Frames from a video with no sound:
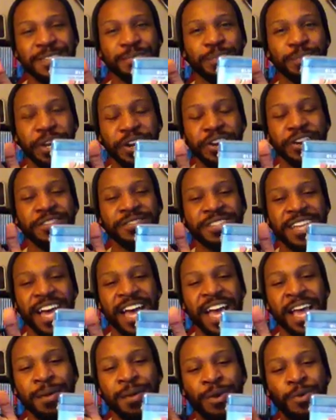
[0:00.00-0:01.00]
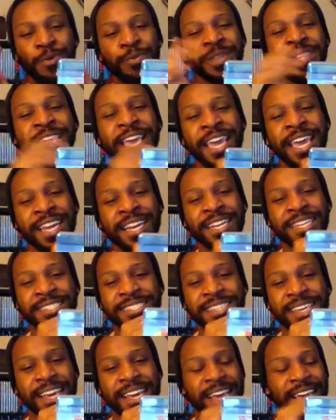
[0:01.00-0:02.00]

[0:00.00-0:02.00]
period of time, it would be the '80s.